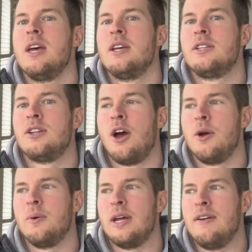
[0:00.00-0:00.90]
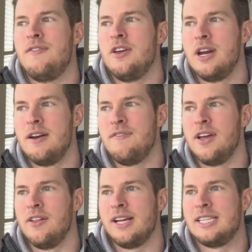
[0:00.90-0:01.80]
So if you didn't
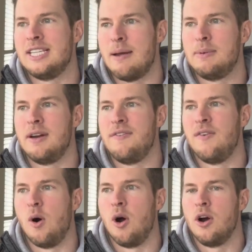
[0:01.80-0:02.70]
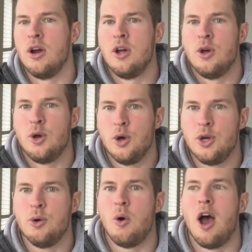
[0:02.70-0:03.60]
feel accepted for who
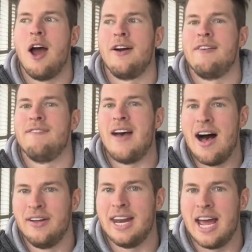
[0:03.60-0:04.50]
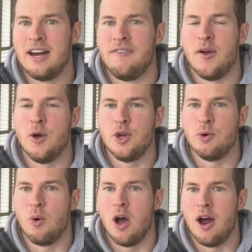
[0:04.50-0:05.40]
you were and validated for who you
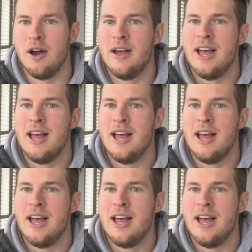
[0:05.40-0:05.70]
were,